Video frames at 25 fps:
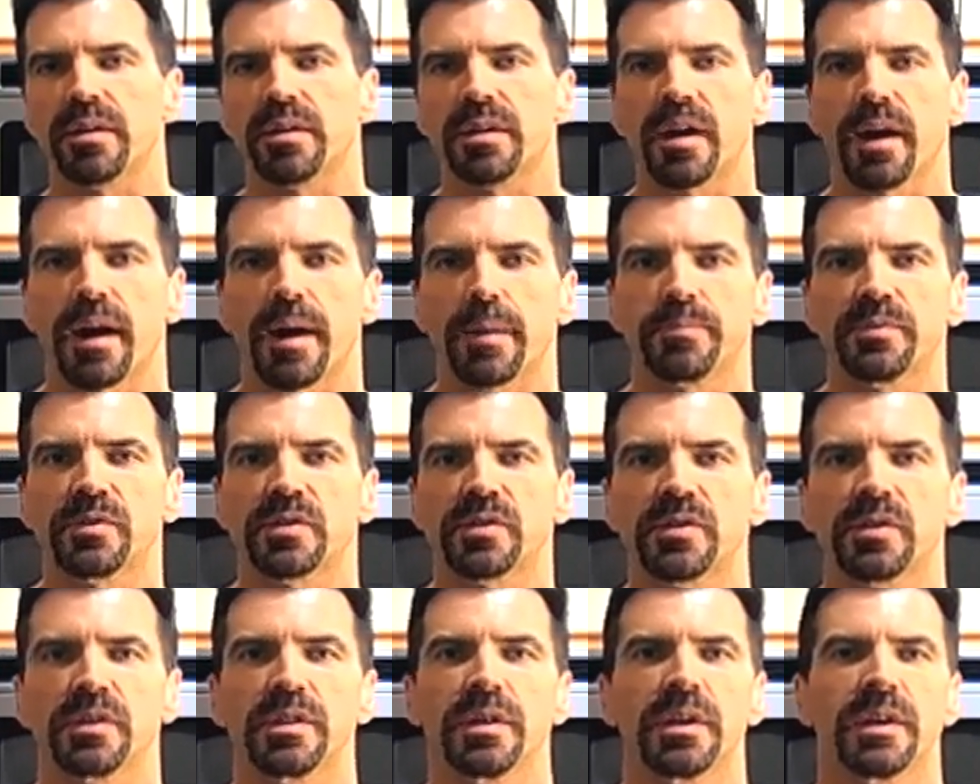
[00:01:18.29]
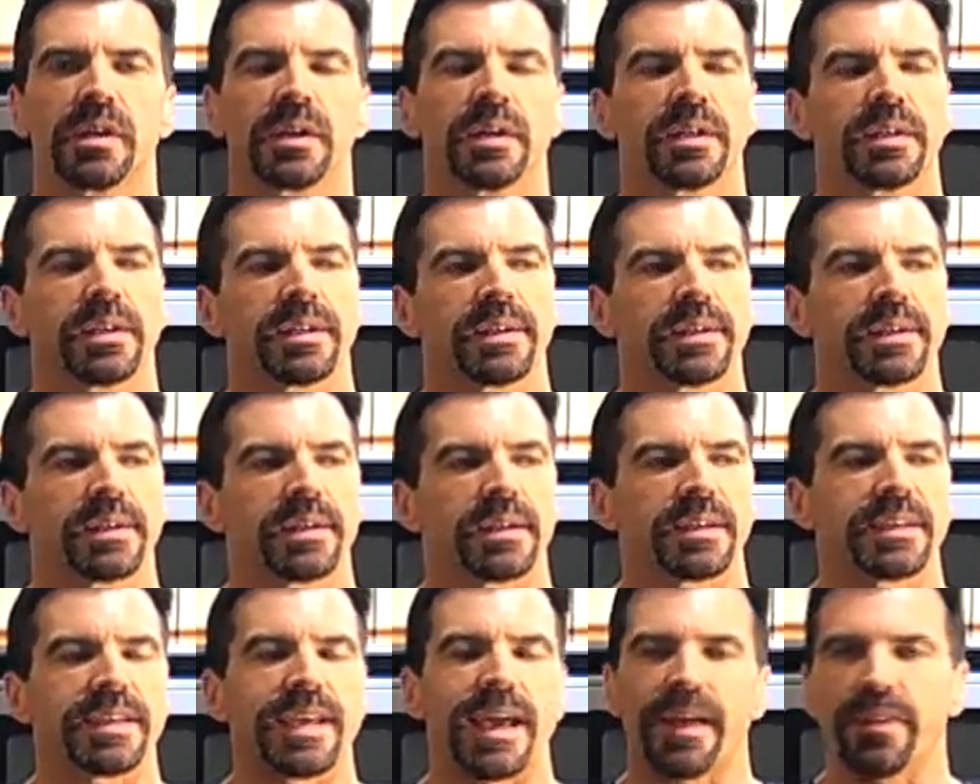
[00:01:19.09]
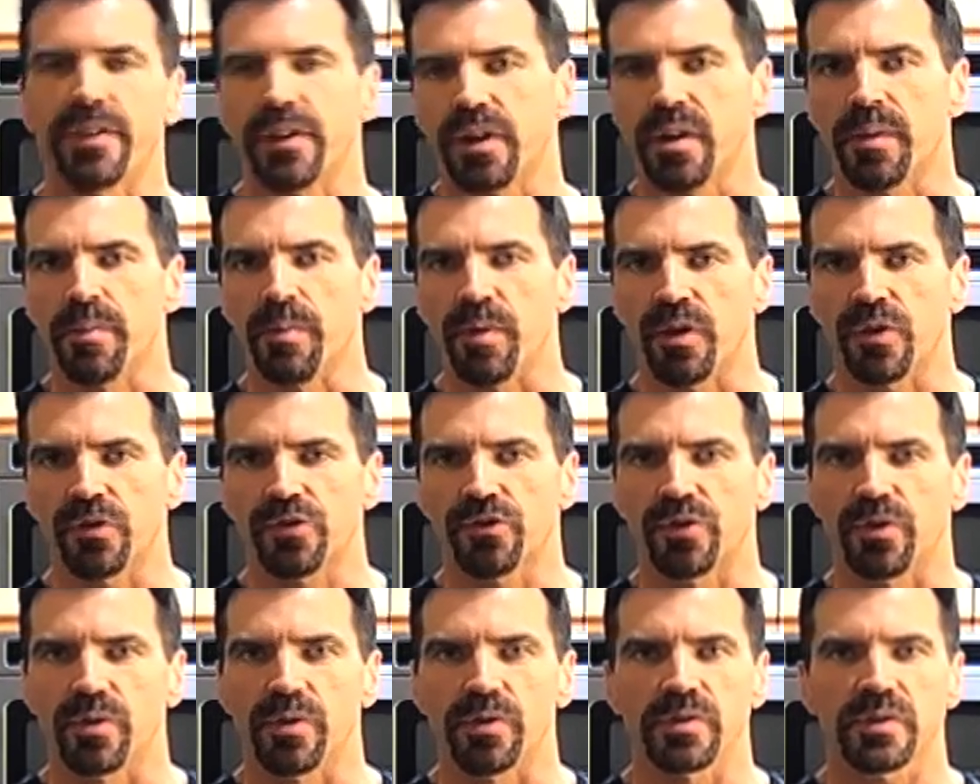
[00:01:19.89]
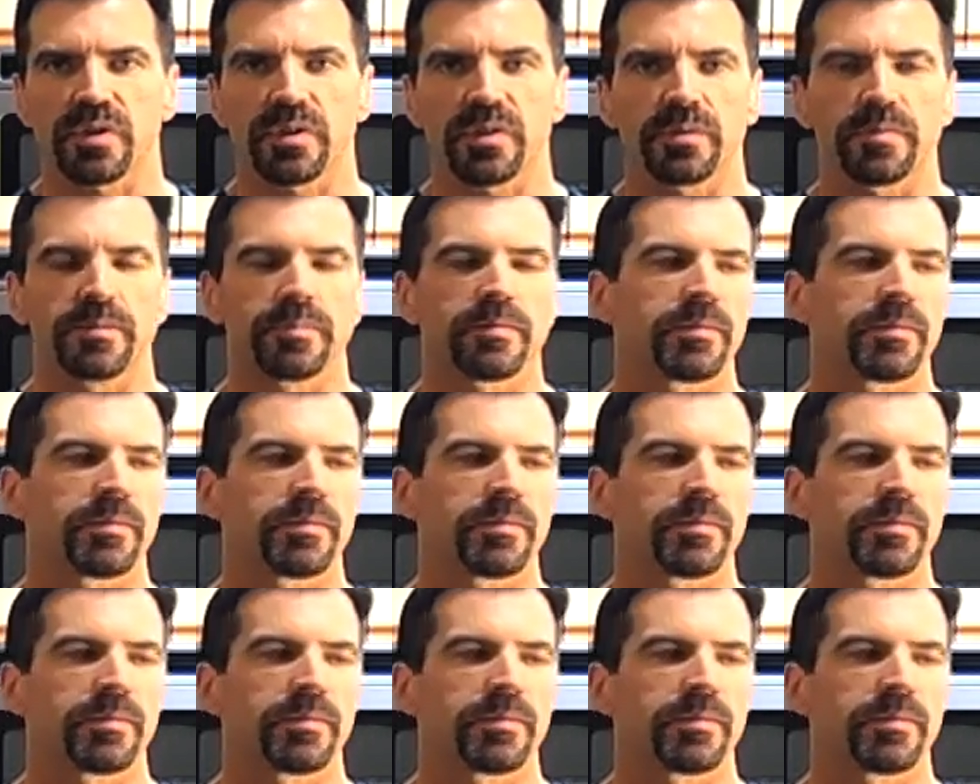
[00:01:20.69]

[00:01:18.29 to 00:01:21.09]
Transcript: cups? You had the commercials.